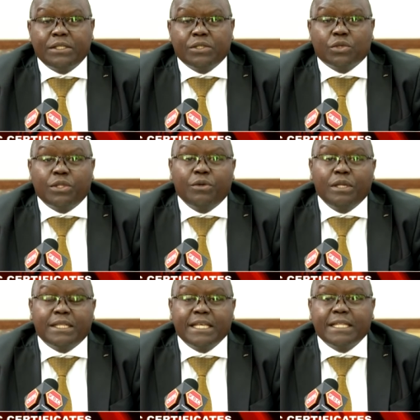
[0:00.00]
So the
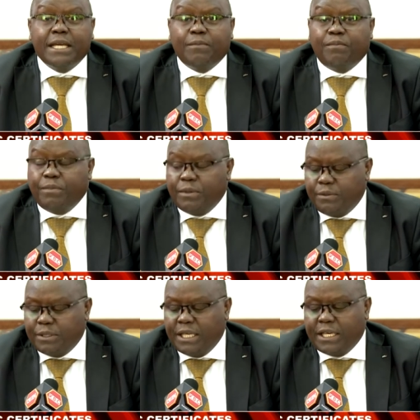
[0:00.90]
only thing
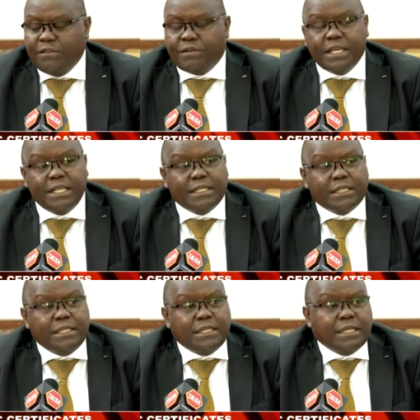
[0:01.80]
they give Kenyans
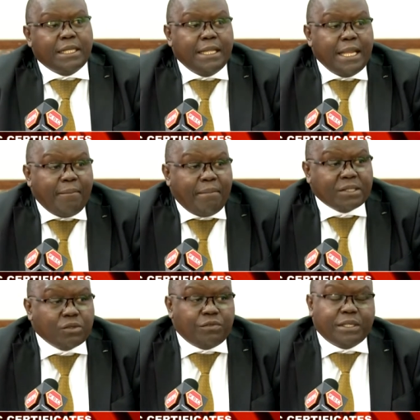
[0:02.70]
is the
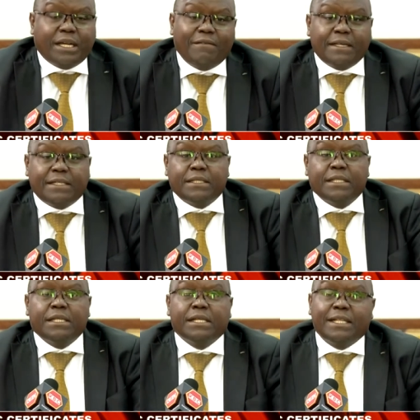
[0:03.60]
numbers of recoveries
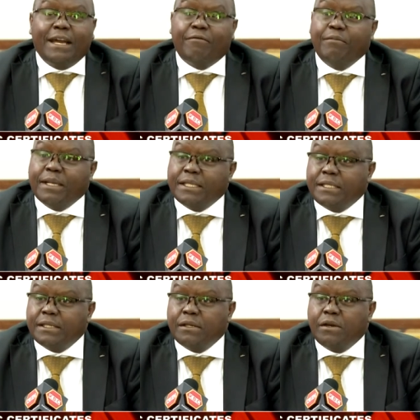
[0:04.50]
they have made
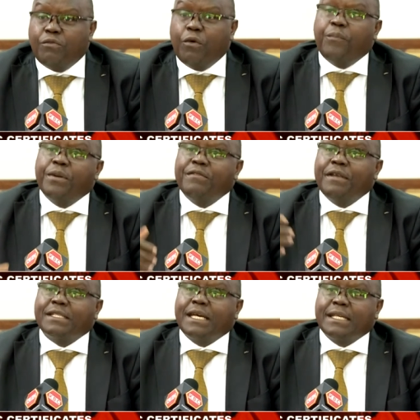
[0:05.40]
for
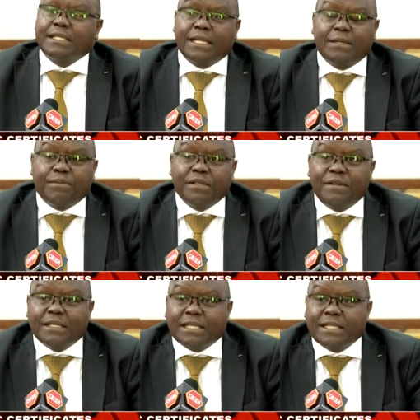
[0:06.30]
previous arrests and
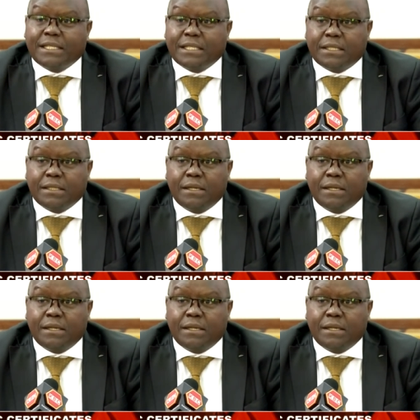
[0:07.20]
previous cases,